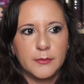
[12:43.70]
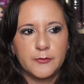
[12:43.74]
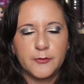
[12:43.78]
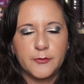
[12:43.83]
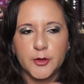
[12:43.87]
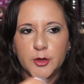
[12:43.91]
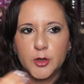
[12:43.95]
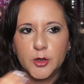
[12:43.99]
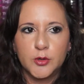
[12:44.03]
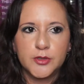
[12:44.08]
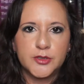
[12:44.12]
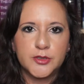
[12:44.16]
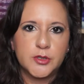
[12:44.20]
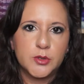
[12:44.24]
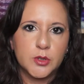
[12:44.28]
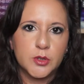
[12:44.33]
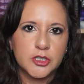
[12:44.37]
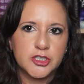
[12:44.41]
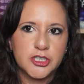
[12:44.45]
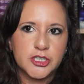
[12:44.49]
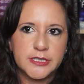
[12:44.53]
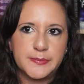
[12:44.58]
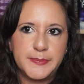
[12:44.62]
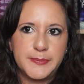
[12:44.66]
For those who
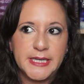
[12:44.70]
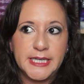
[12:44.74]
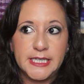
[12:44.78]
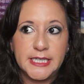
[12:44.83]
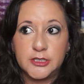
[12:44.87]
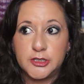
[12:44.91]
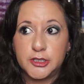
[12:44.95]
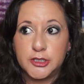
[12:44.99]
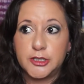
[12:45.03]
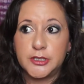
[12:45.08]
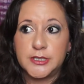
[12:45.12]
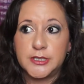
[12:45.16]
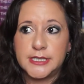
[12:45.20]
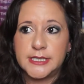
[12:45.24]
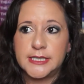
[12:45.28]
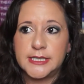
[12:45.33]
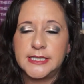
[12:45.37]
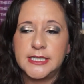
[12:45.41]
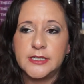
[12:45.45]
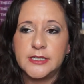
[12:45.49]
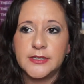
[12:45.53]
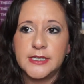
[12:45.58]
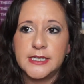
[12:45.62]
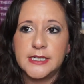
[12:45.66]
are just being introduced to the
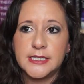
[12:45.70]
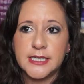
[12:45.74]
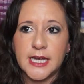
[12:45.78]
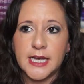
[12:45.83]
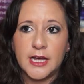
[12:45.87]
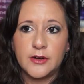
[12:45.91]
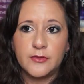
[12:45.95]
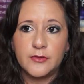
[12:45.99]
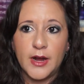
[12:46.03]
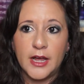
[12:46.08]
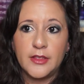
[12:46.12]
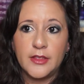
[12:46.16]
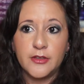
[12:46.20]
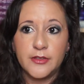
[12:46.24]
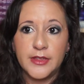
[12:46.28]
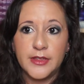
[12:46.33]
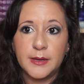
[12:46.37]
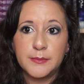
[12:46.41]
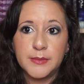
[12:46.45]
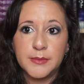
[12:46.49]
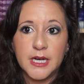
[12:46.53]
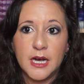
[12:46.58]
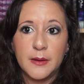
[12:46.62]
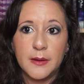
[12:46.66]
series, I'd rather
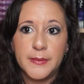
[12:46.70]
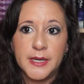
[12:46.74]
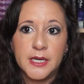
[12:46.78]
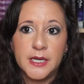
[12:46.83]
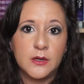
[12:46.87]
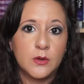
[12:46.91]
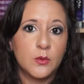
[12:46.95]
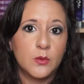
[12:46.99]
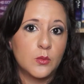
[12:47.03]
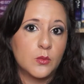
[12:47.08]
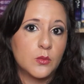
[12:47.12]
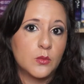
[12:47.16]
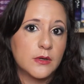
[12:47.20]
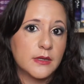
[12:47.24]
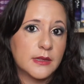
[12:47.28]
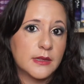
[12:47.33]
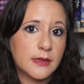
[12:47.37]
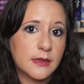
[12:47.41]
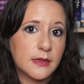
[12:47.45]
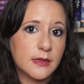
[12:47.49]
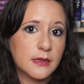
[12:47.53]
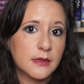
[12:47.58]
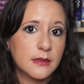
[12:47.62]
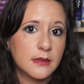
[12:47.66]
them come in
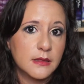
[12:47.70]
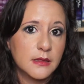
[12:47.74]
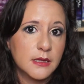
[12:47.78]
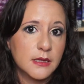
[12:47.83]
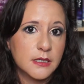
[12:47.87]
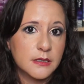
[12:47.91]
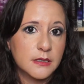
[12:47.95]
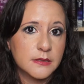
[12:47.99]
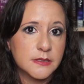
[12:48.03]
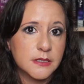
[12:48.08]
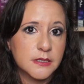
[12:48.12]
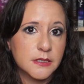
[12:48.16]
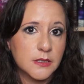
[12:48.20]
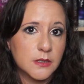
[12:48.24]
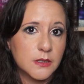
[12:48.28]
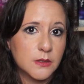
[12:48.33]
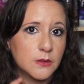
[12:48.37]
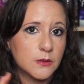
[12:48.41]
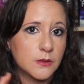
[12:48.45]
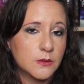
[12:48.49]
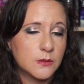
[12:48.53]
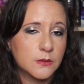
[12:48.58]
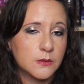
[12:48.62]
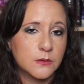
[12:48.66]
with little to
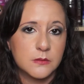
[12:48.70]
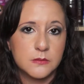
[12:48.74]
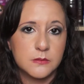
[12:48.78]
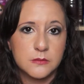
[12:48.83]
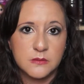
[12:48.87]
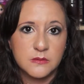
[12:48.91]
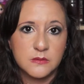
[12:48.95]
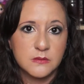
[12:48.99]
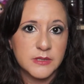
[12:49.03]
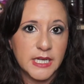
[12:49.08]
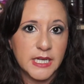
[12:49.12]
no